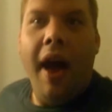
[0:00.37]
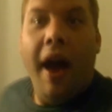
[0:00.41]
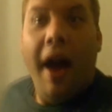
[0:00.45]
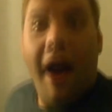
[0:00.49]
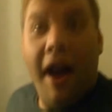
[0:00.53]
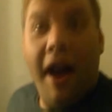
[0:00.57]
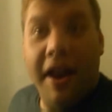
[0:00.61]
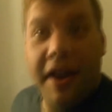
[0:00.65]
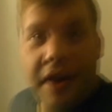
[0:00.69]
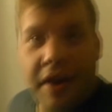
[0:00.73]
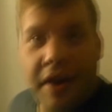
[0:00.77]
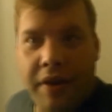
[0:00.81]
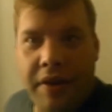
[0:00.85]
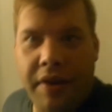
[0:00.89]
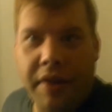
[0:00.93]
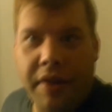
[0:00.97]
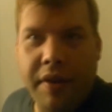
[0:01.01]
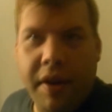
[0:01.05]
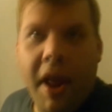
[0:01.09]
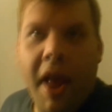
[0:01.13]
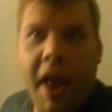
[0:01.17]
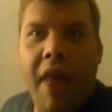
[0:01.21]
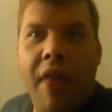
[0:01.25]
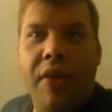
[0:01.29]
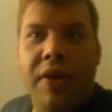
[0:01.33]
Hi Conan,
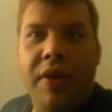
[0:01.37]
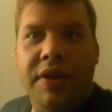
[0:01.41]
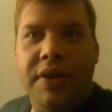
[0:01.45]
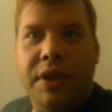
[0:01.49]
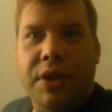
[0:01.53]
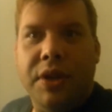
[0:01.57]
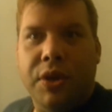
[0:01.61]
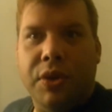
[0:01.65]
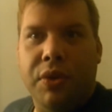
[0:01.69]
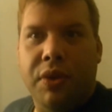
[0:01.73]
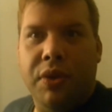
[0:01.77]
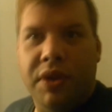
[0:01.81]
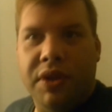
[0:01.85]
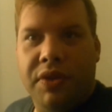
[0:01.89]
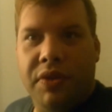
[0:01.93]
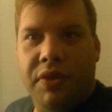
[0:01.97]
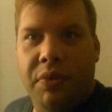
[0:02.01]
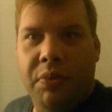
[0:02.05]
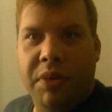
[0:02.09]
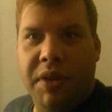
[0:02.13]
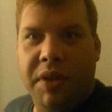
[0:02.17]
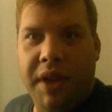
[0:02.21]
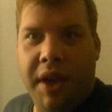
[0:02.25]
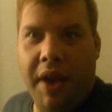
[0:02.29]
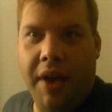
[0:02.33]
this is Chris from
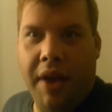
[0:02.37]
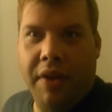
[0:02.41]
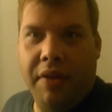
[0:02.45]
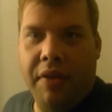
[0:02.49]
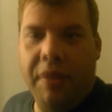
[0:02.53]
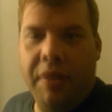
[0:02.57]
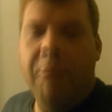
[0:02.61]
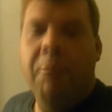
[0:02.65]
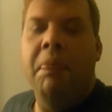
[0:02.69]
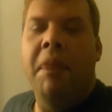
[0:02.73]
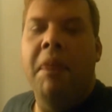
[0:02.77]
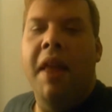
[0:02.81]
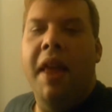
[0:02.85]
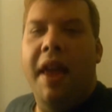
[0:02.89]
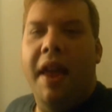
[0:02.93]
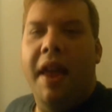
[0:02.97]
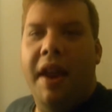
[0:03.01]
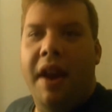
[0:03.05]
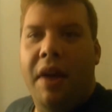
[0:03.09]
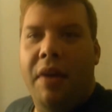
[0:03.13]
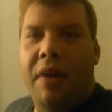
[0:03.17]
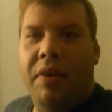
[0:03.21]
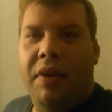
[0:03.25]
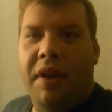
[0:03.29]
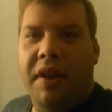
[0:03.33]
Seattle, and
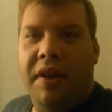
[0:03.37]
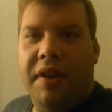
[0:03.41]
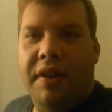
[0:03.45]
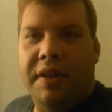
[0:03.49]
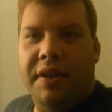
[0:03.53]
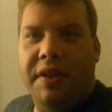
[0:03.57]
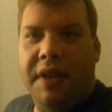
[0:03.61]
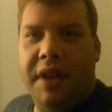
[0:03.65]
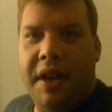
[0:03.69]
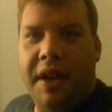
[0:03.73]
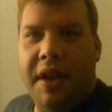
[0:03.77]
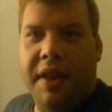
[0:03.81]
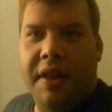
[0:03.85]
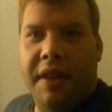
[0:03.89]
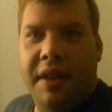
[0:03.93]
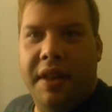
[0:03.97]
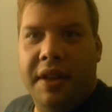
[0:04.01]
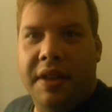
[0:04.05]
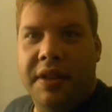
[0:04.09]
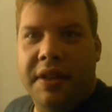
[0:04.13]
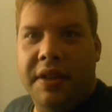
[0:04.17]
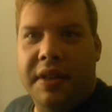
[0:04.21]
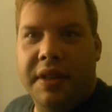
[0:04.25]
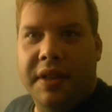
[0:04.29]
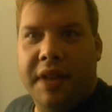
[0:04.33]
I would like to say
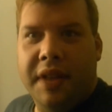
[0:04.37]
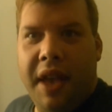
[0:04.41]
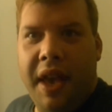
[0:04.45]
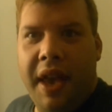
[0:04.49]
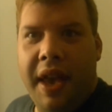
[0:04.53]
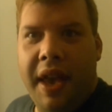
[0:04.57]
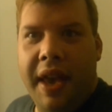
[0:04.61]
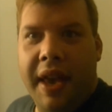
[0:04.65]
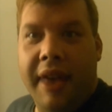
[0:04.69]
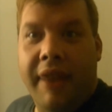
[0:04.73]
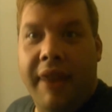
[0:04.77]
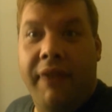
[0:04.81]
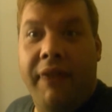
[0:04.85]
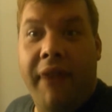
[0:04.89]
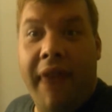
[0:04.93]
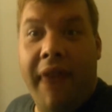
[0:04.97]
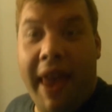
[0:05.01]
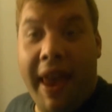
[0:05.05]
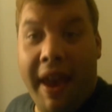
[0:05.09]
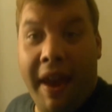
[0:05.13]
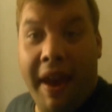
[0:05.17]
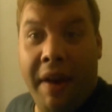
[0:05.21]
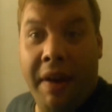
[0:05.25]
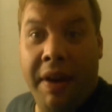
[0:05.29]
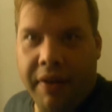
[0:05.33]
this is a
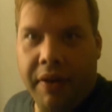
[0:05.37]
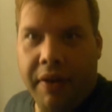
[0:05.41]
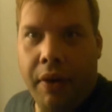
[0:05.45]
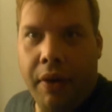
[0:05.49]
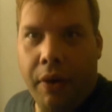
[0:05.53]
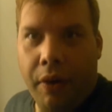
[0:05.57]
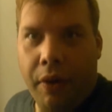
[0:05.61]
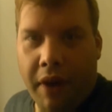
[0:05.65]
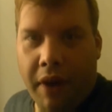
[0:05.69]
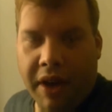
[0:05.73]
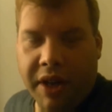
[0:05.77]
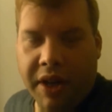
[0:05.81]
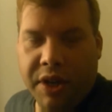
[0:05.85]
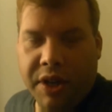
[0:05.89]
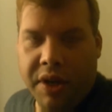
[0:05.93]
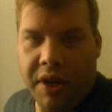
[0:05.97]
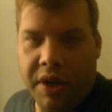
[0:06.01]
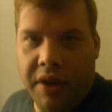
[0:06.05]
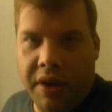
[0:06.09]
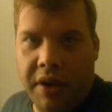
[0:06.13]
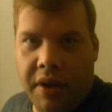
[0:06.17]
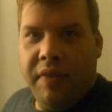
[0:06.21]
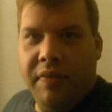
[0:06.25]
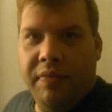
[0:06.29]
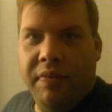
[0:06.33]
fan correction.